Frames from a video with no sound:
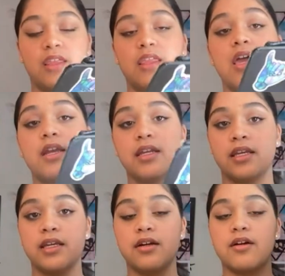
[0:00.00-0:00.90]
then
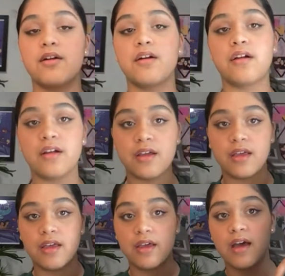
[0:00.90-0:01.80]
here
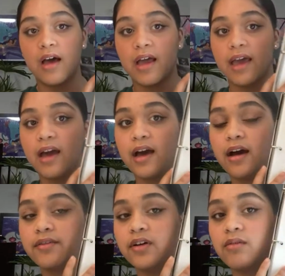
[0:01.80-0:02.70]
I
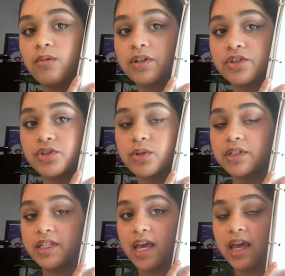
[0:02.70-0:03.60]
have One Short
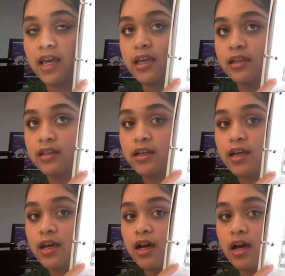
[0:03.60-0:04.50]
Day,
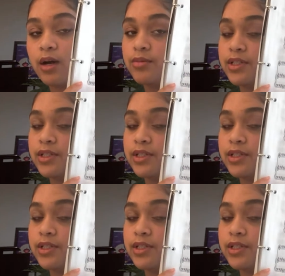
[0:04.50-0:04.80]
which